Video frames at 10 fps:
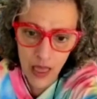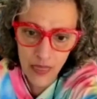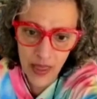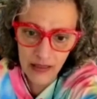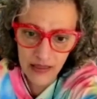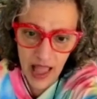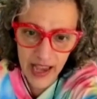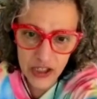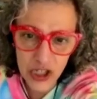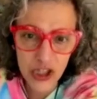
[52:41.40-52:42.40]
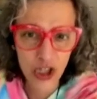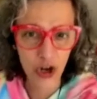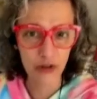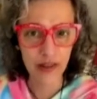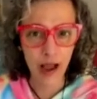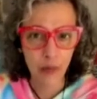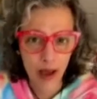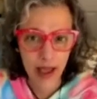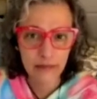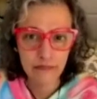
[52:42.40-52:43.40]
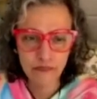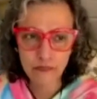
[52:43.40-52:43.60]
that like to learn that way,